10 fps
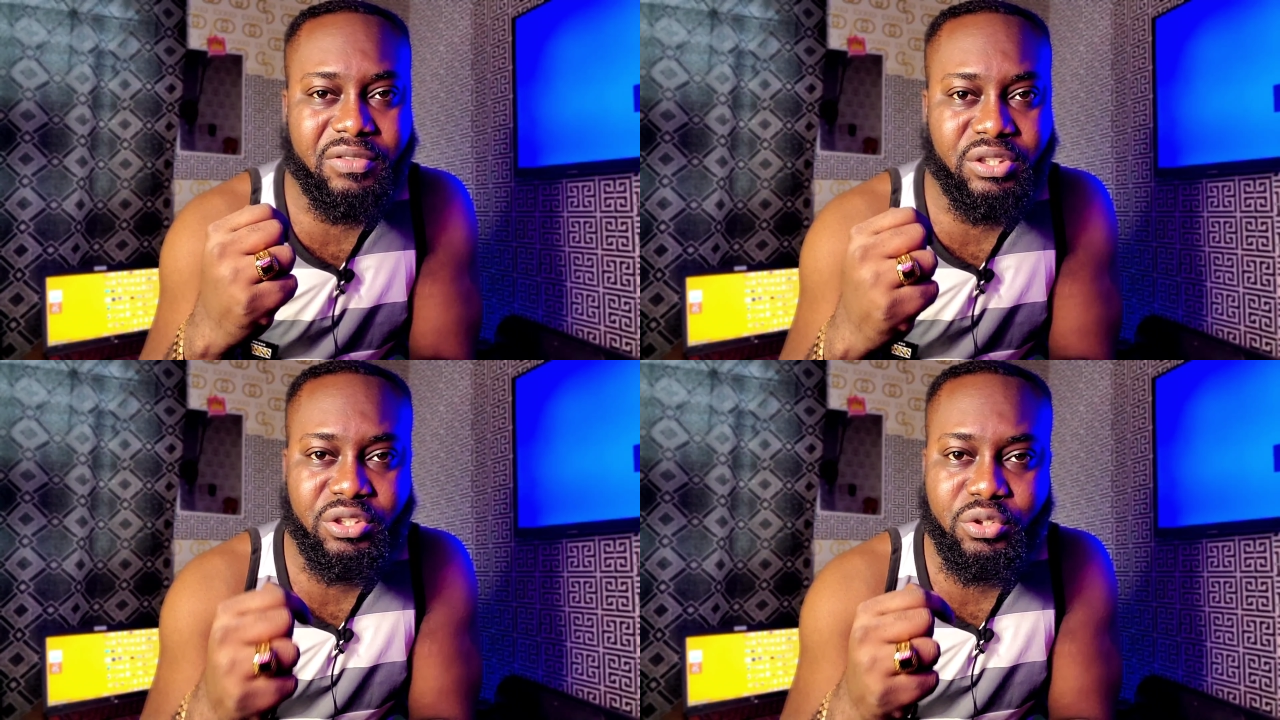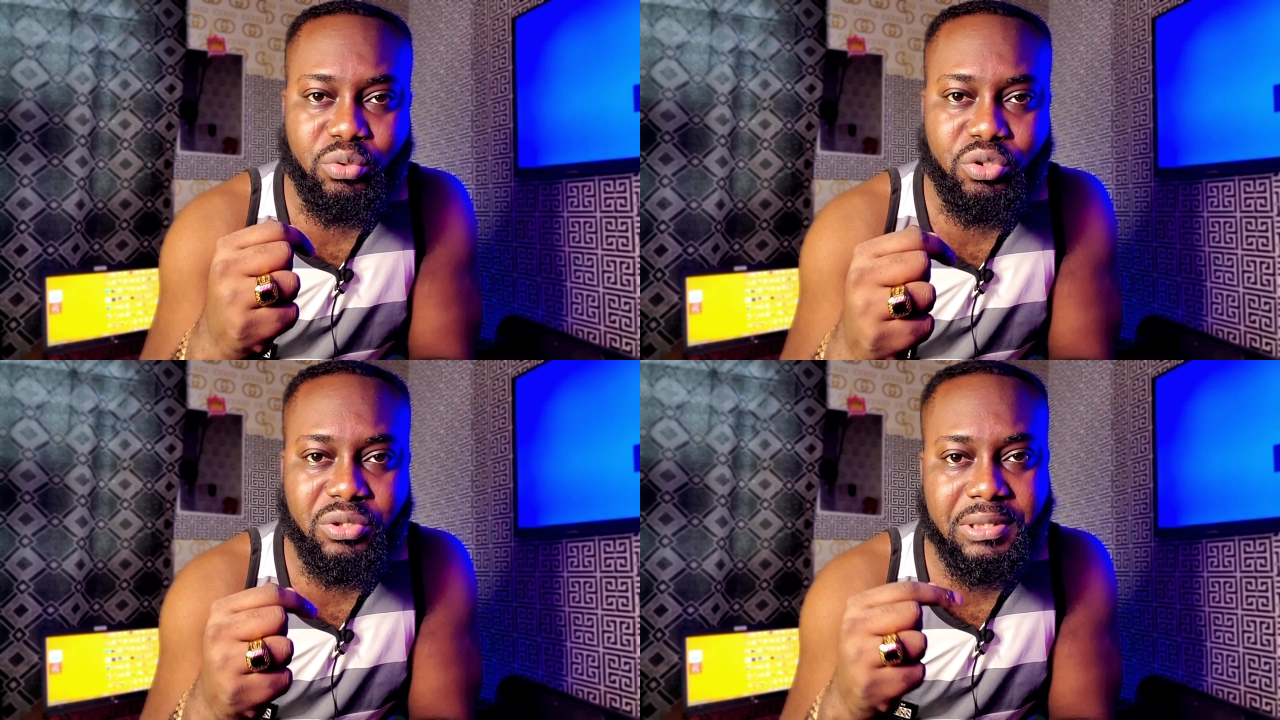is you
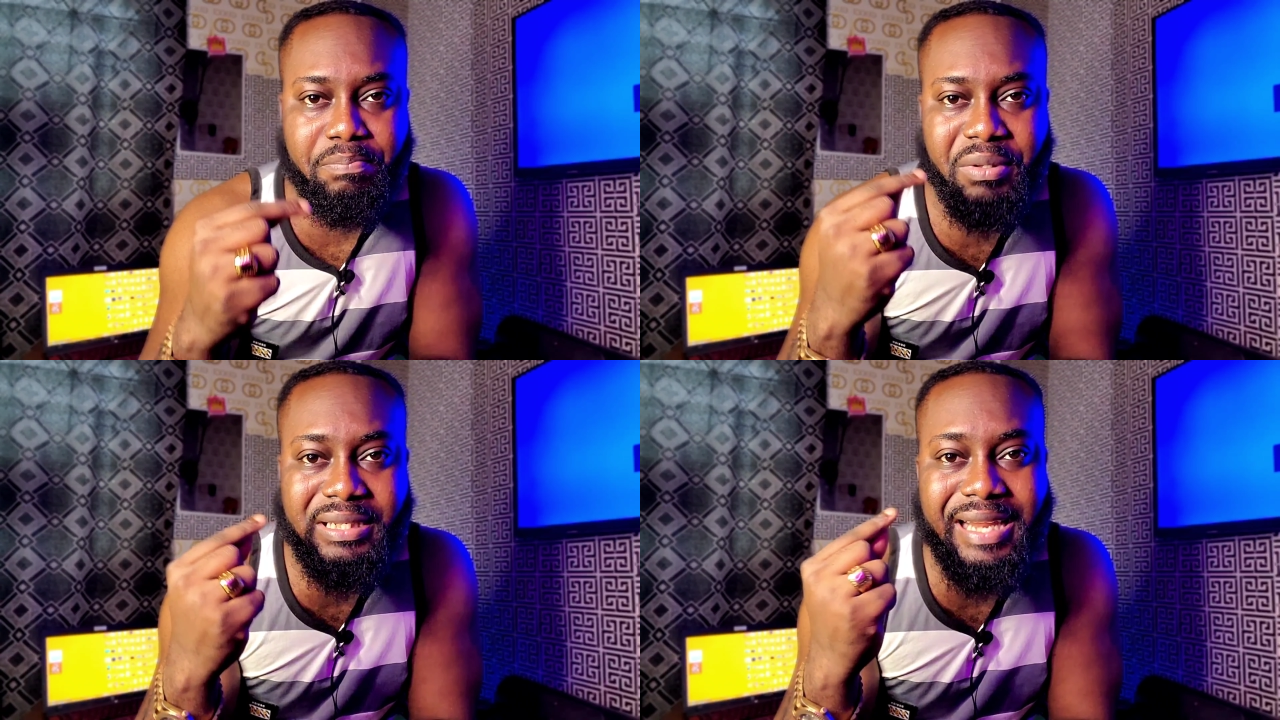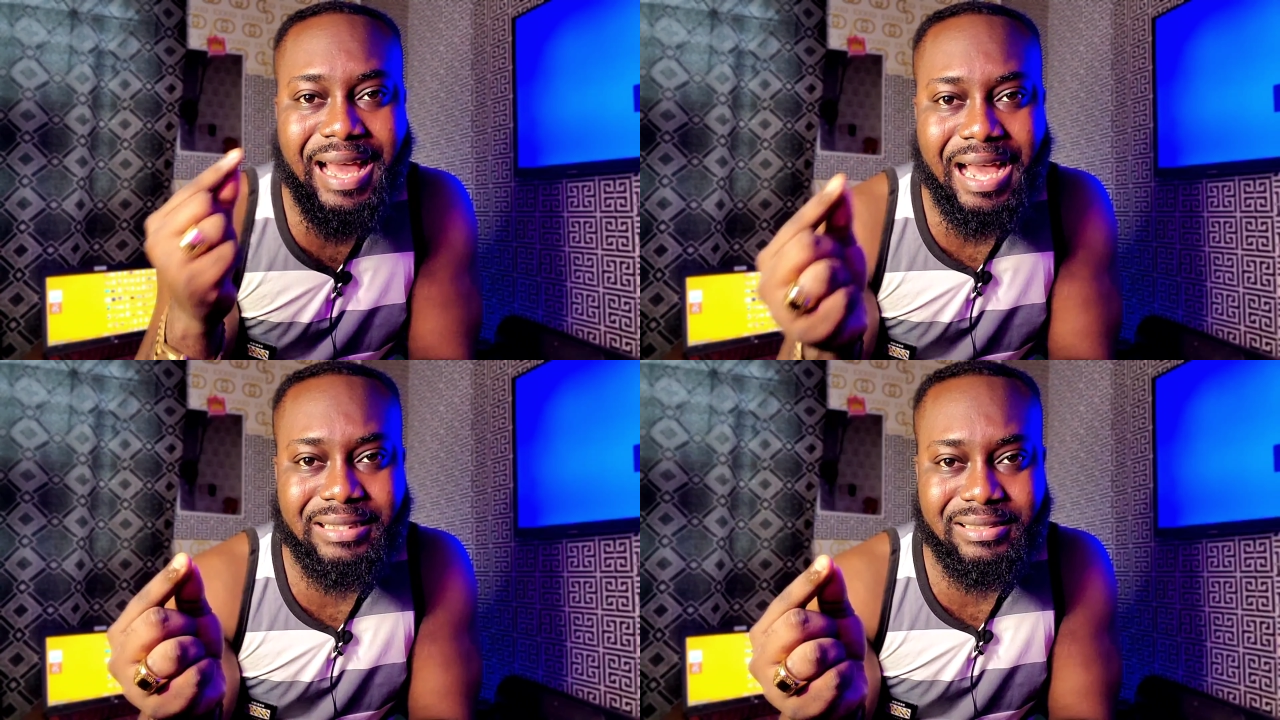using paid
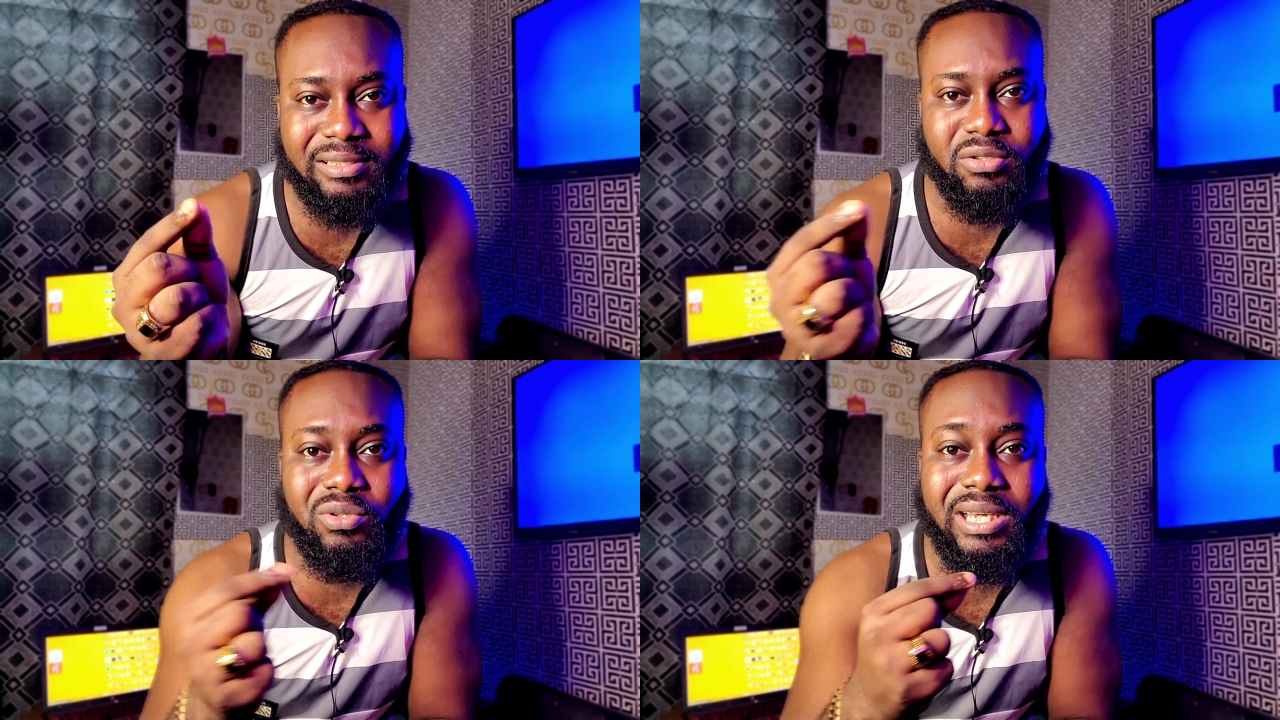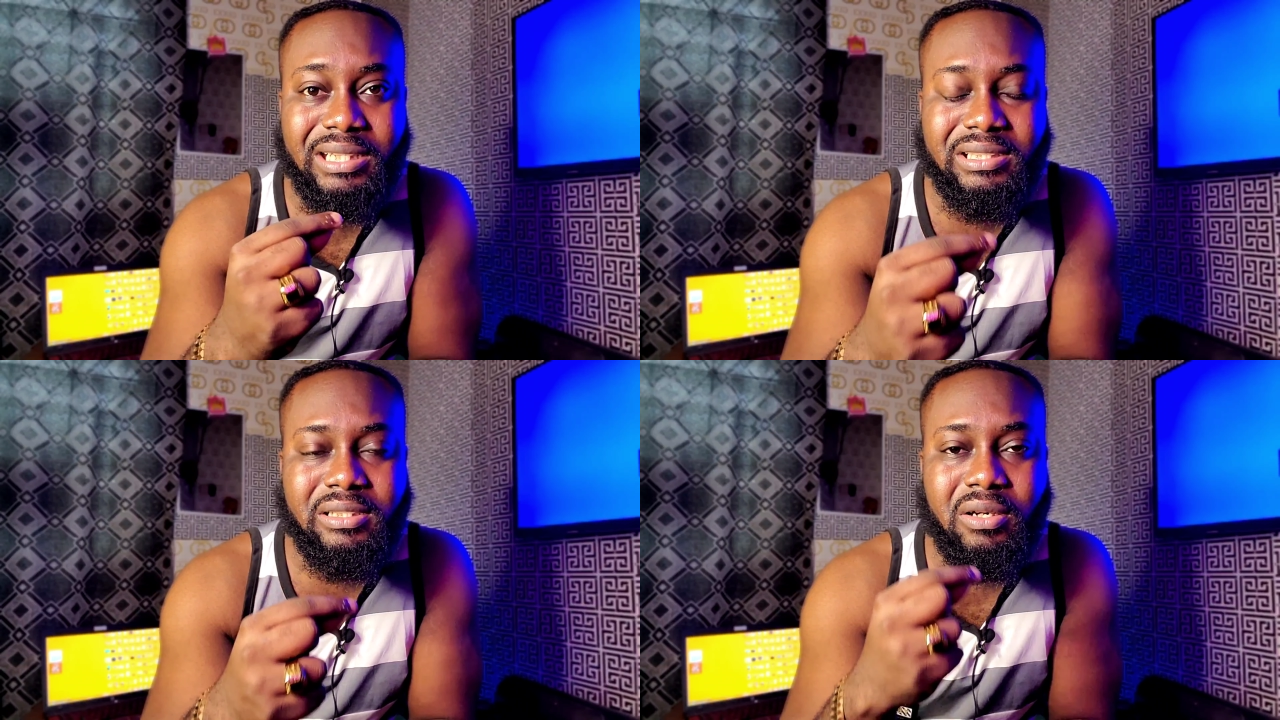ads to get